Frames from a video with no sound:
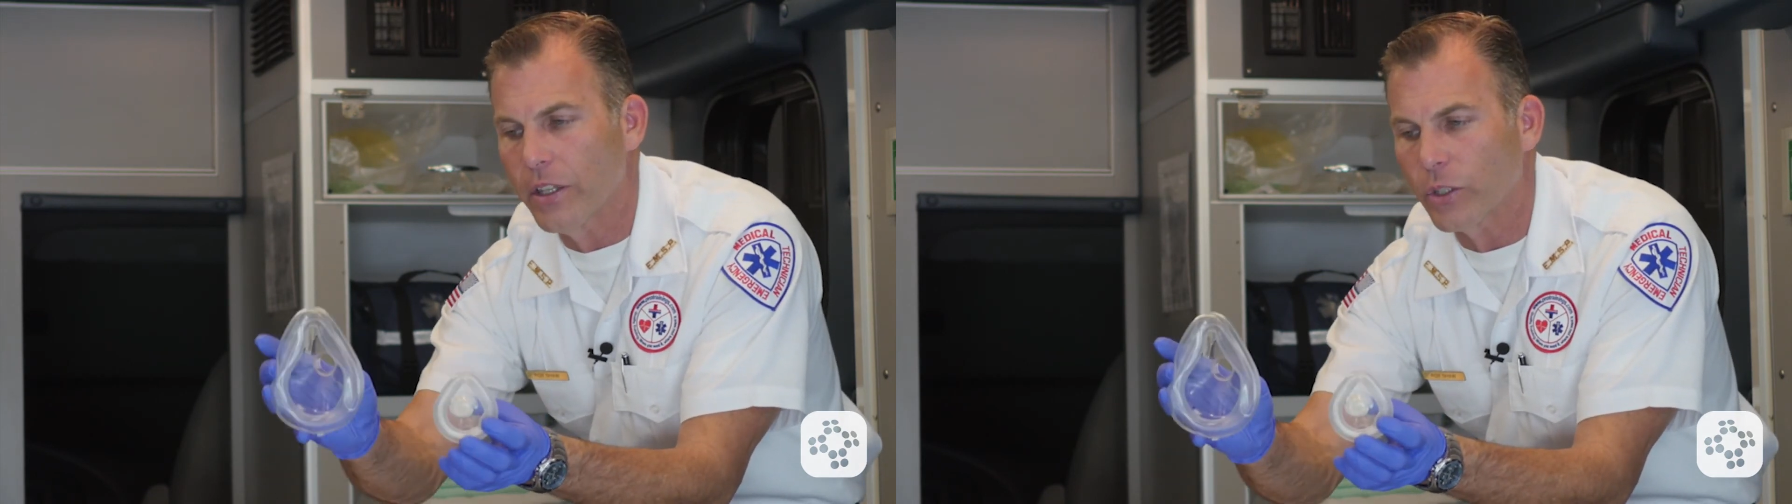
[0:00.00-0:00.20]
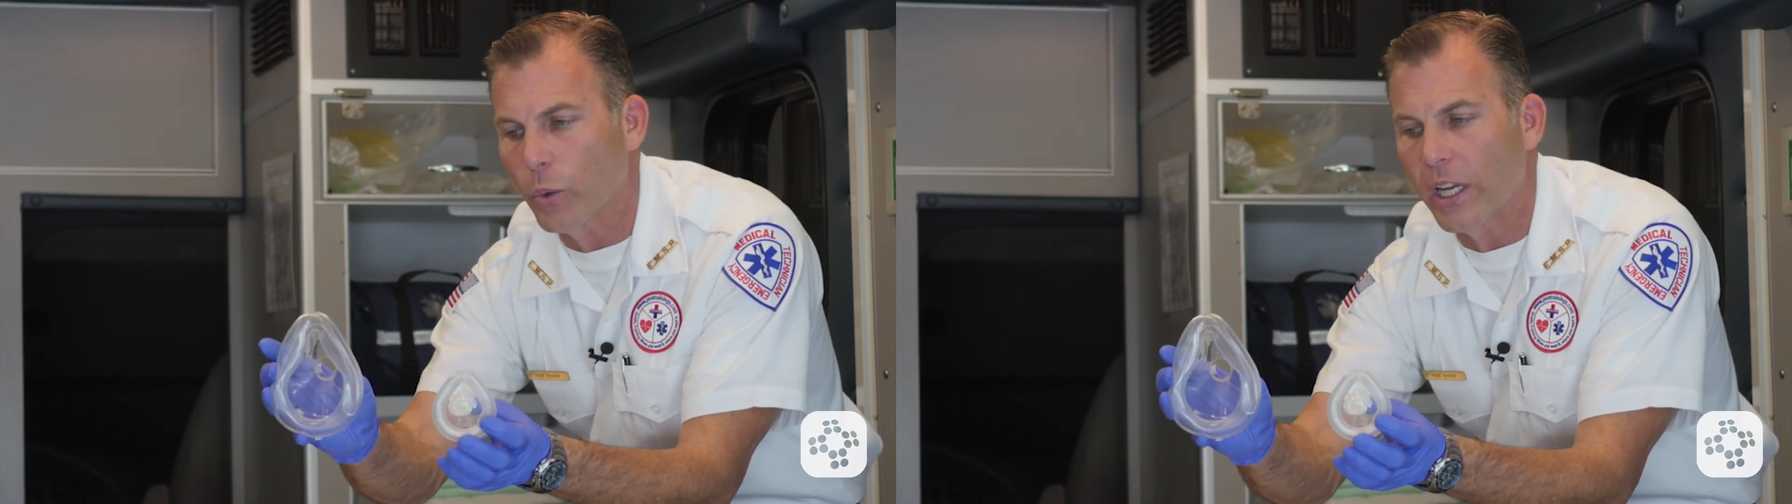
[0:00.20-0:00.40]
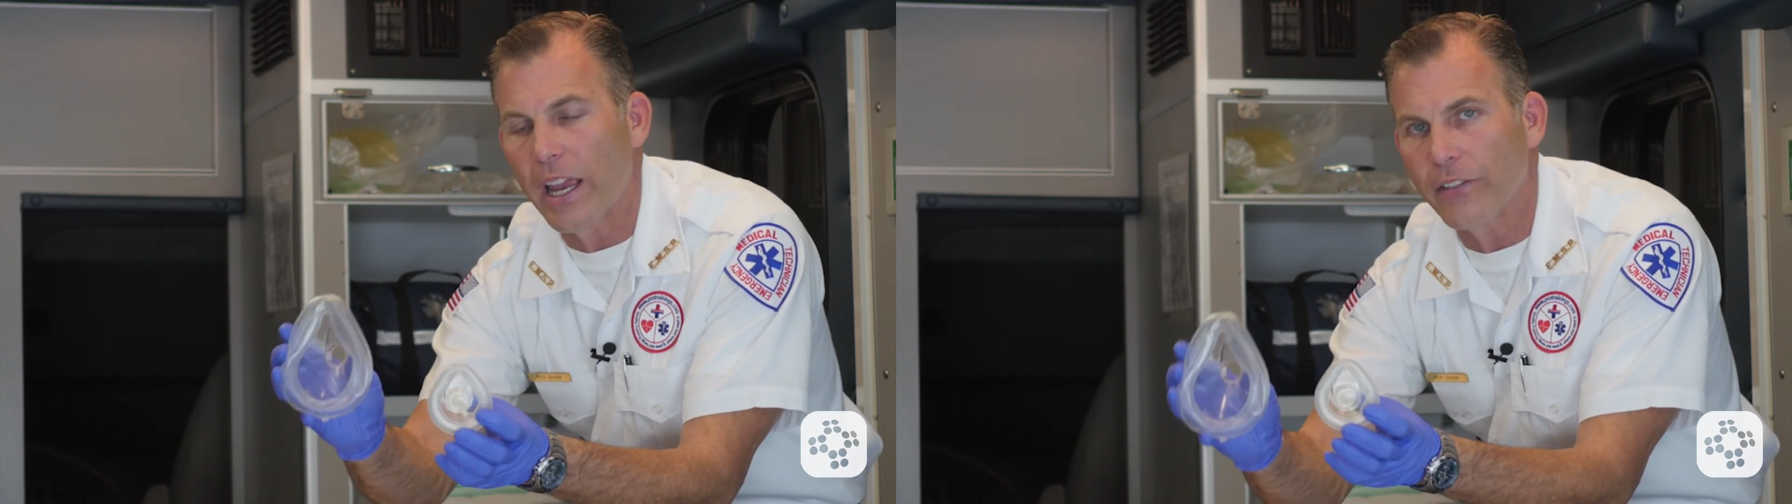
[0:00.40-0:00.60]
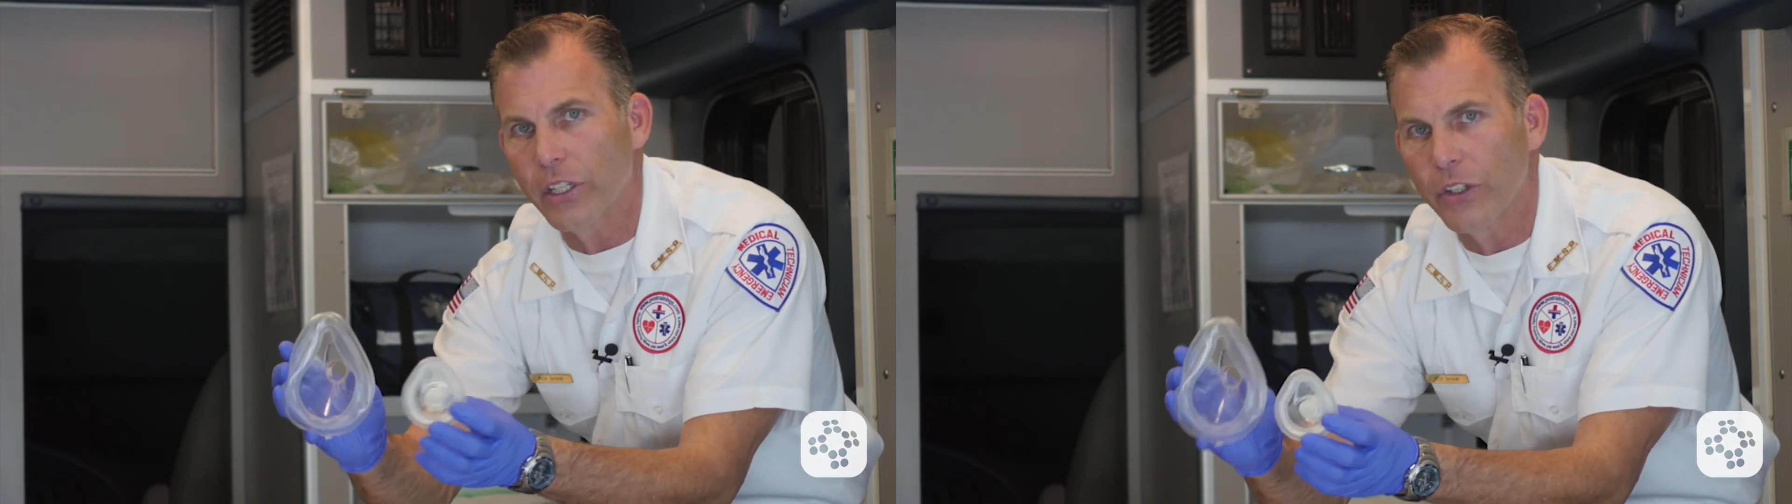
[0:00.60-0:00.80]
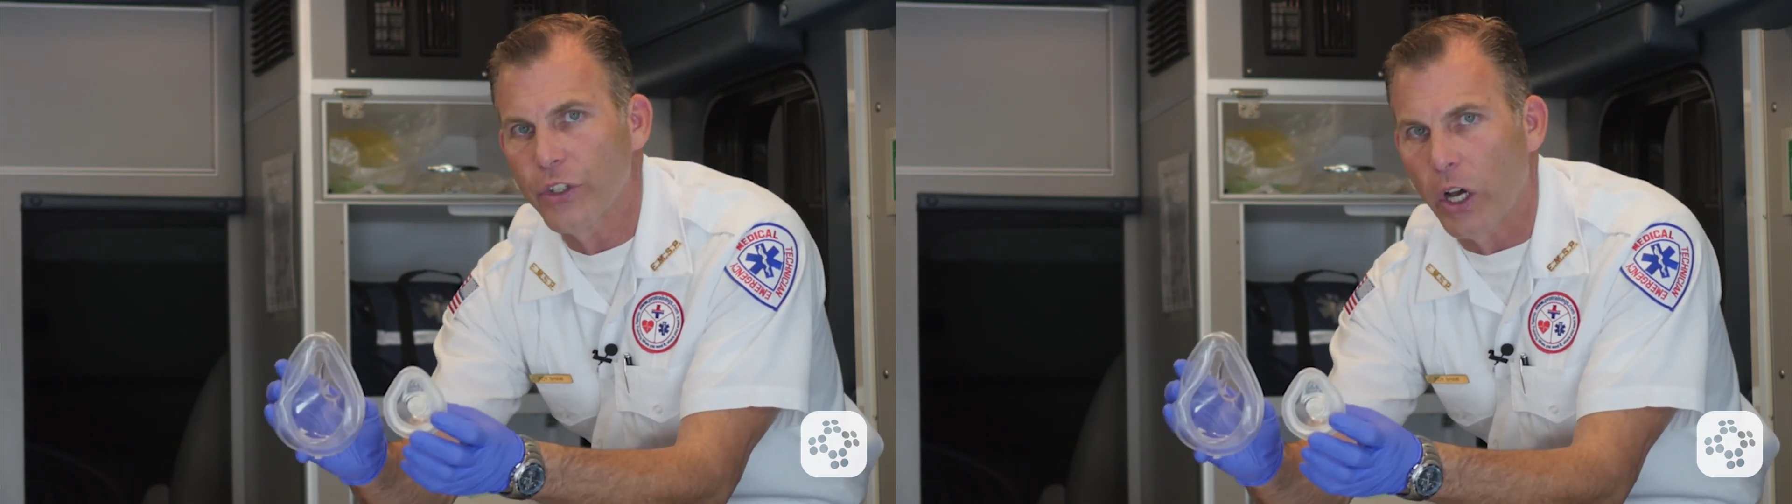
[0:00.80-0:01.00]
this one I have an
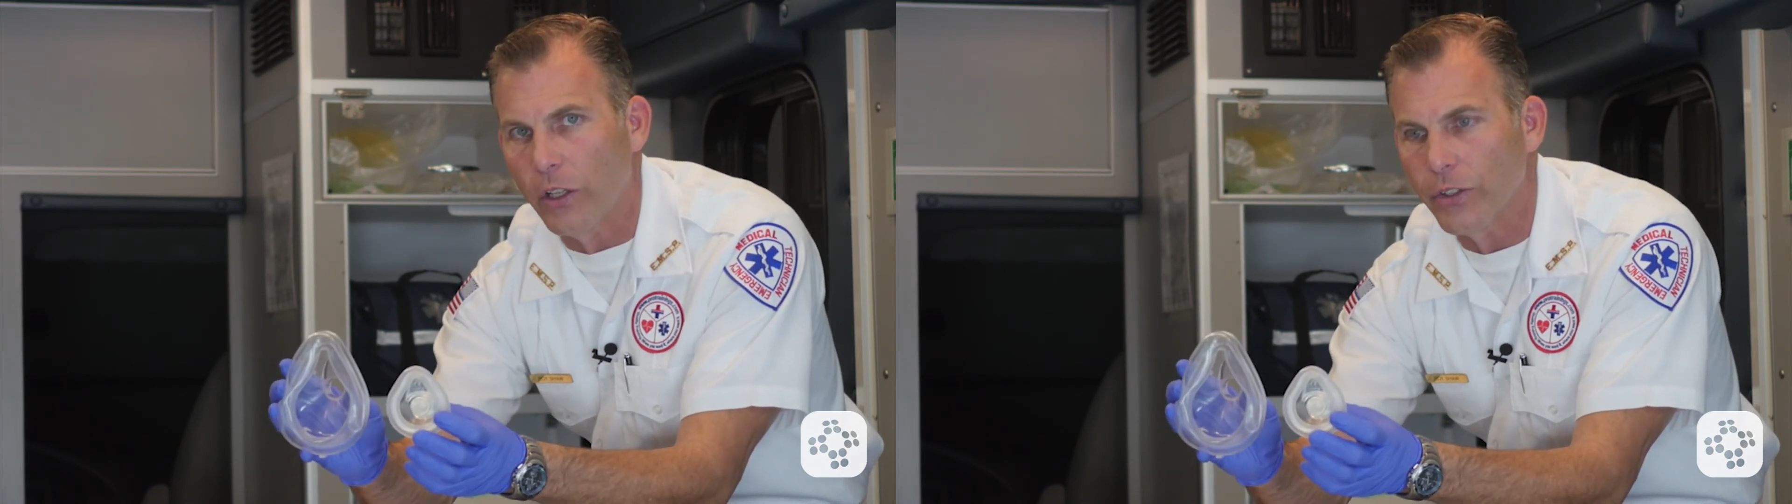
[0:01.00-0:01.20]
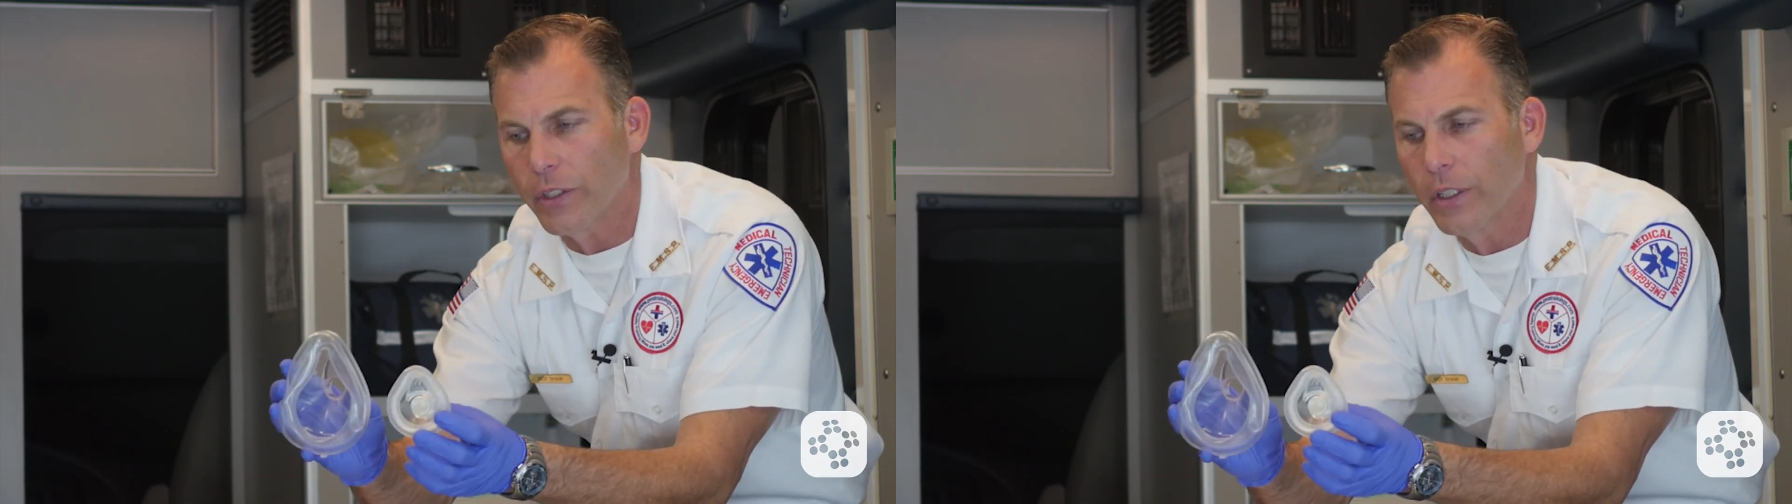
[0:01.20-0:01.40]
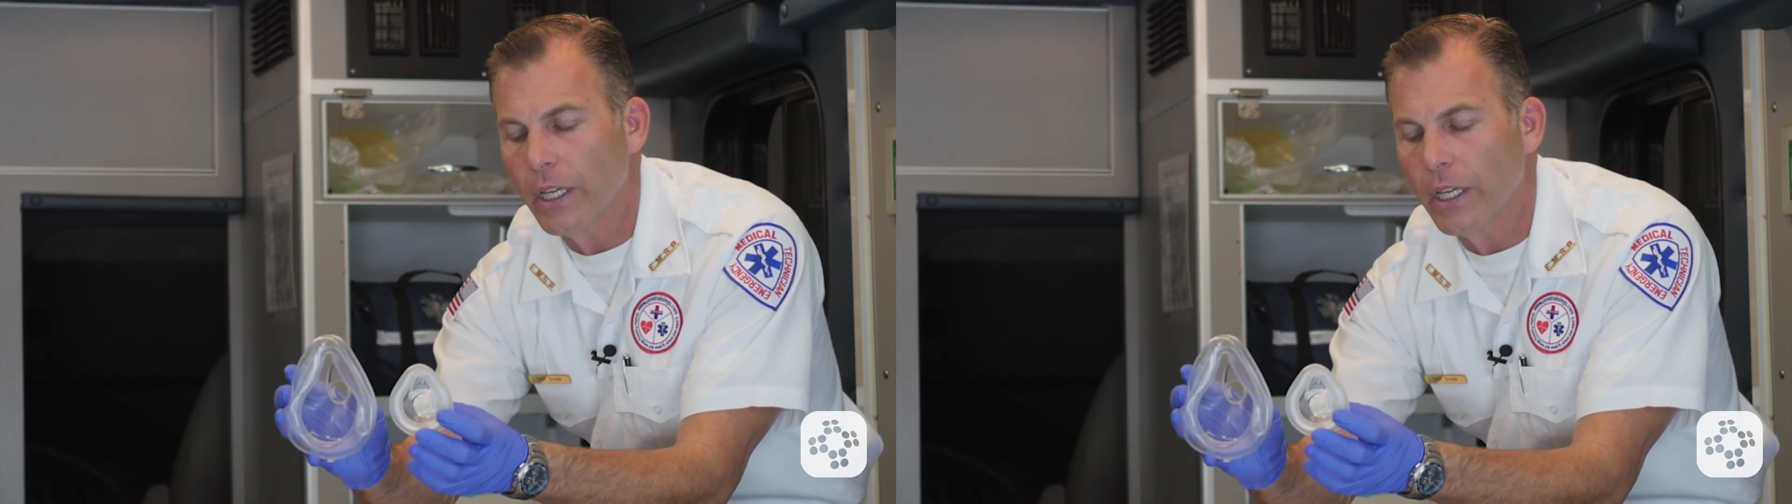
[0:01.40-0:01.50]
adult.